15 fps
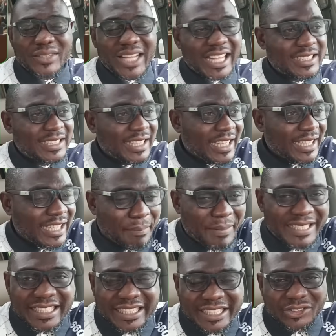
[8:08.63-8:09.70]
that
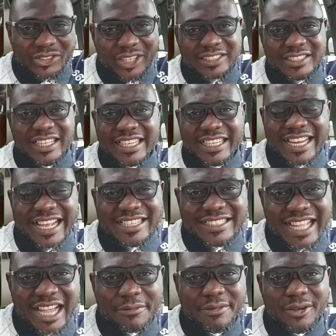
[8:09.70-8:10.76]
the person is not their
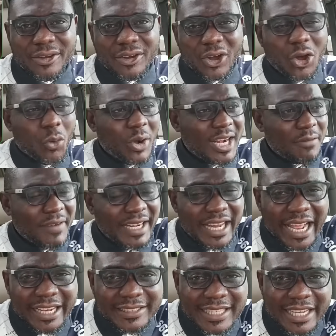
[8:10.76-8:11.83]
staff or whatever
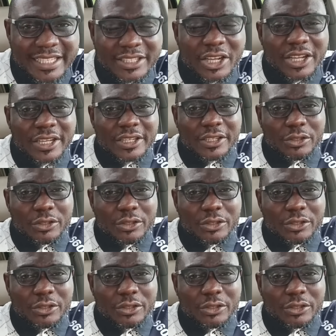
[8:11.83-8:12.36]
they are saying